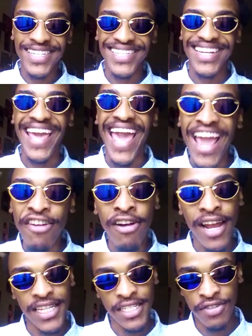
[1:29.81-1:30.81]
It's an
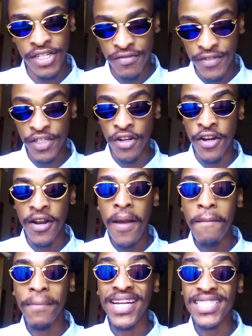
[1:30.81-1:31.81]
annualized rate of return,
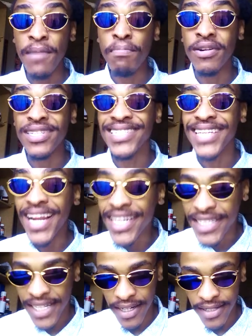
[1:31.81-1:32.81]
but it's a
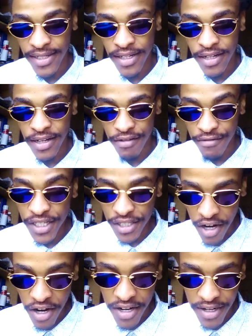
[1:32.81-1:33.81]
projected
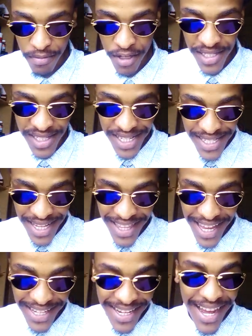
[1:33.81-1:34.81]
return because they say
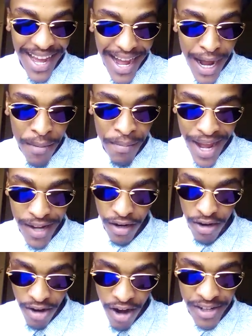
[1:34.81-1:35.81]
that
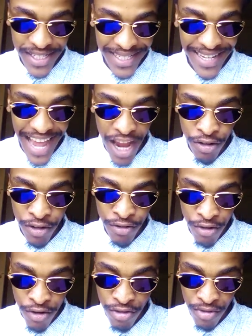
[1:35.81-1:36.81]
IRR is an annual
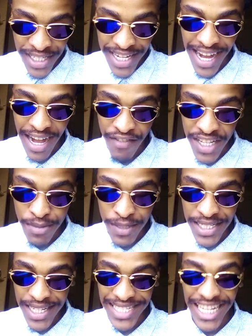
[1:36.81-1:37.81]
growth rate an
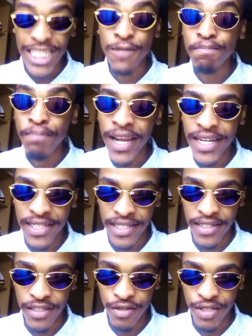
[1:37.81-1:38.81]
investment is
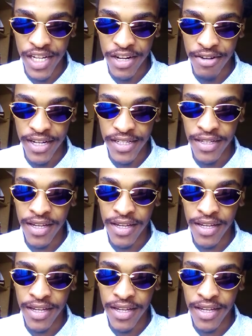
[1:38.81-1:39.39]
expected to generate.